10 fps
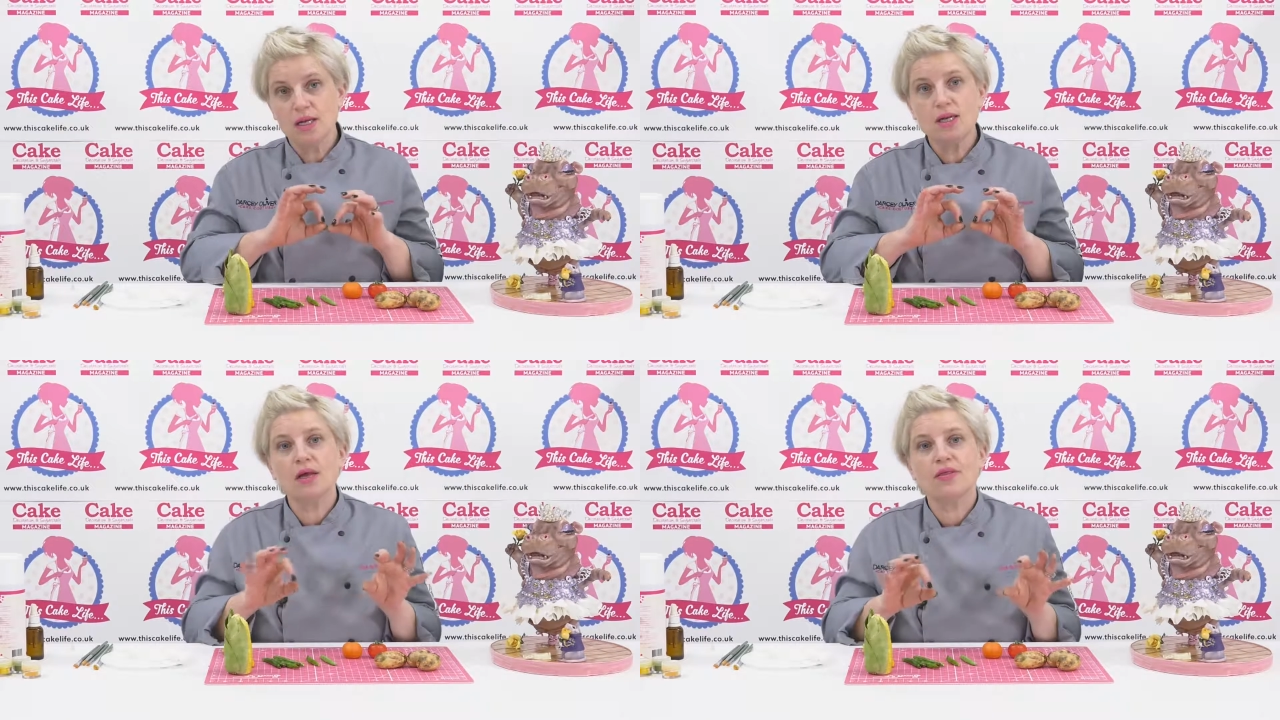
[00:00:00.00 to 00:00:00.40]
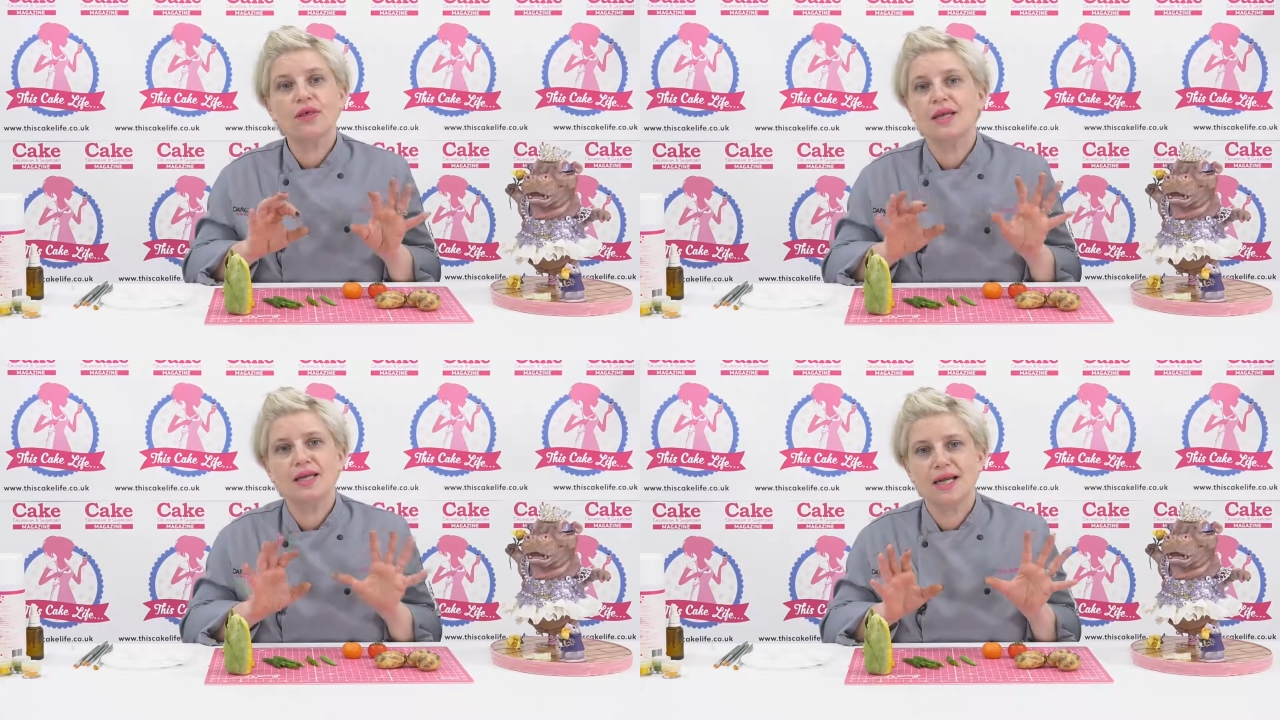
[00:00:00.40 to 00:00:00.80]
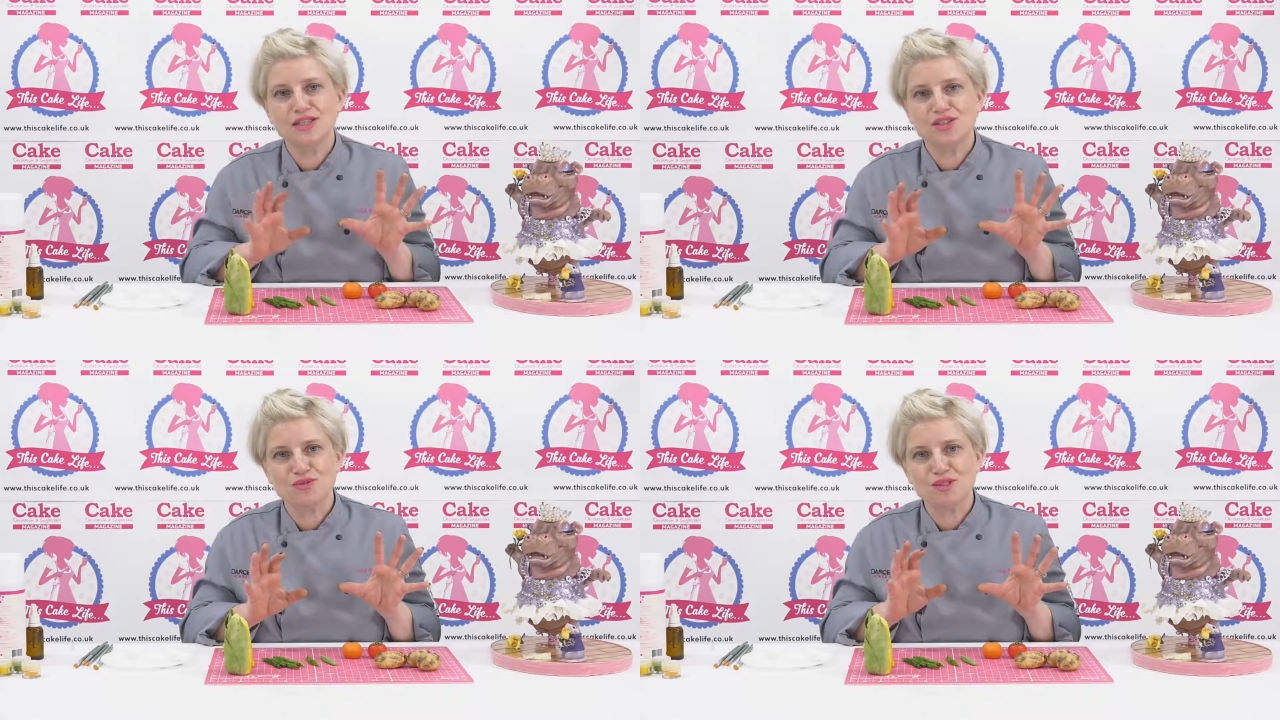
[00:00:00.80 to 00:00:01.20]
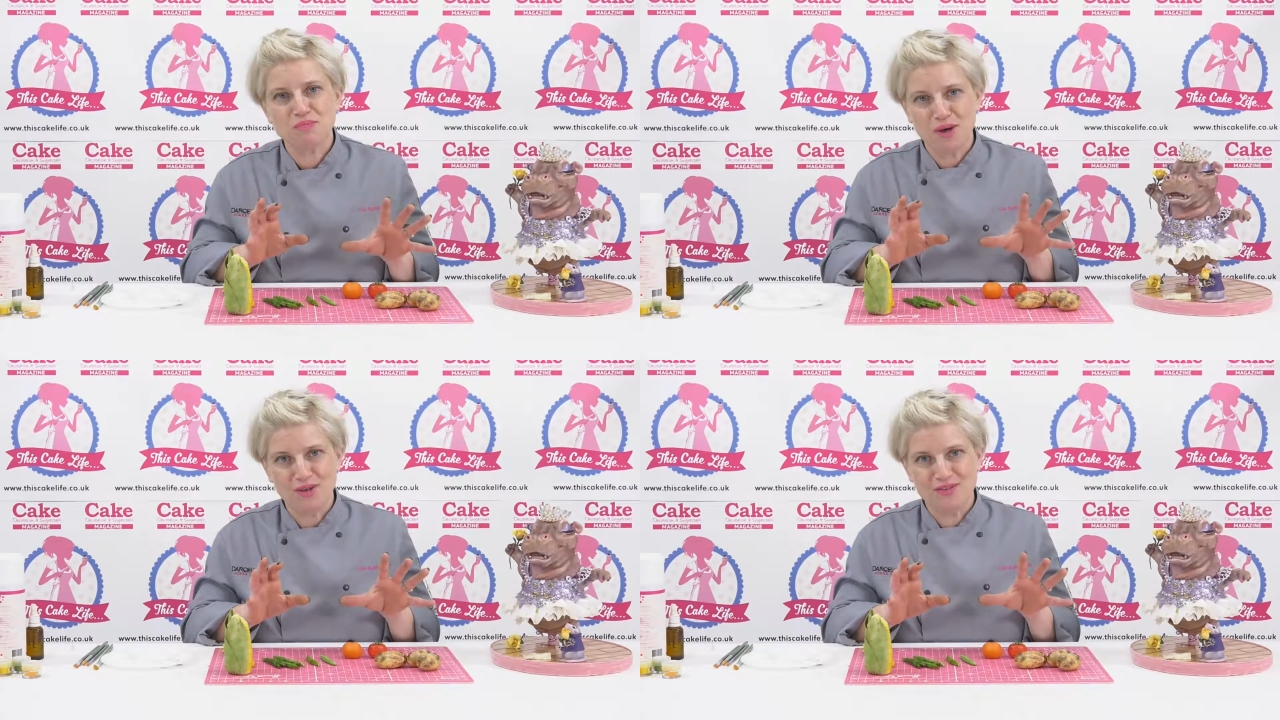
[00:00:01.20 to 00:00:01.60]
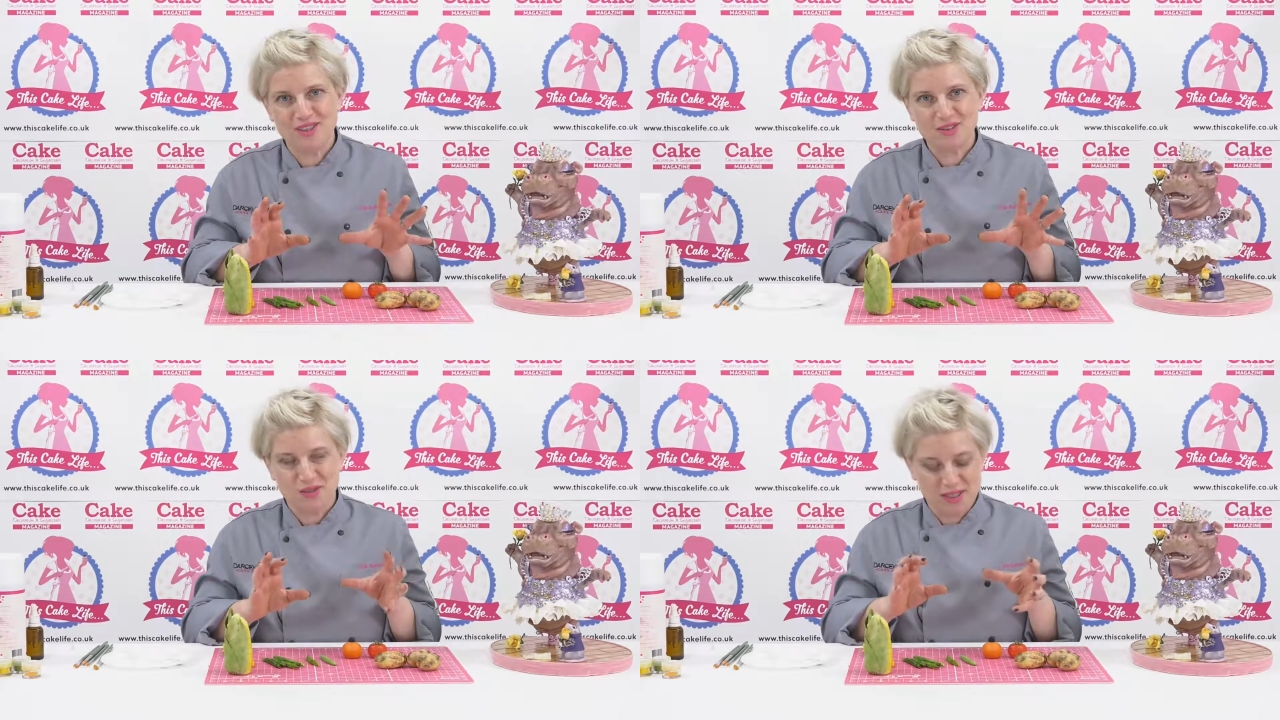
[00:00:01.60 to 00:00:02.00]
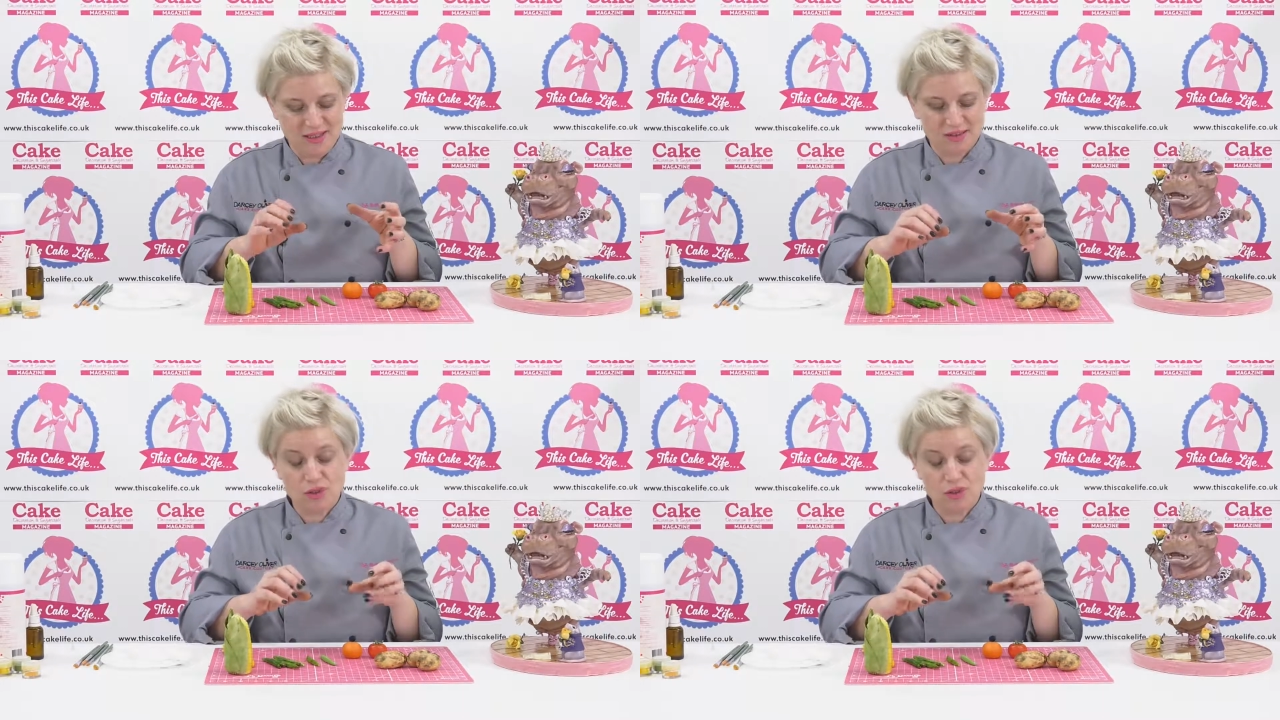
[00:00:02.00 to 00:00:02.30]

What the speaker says: Nothing in nature is perfect, right?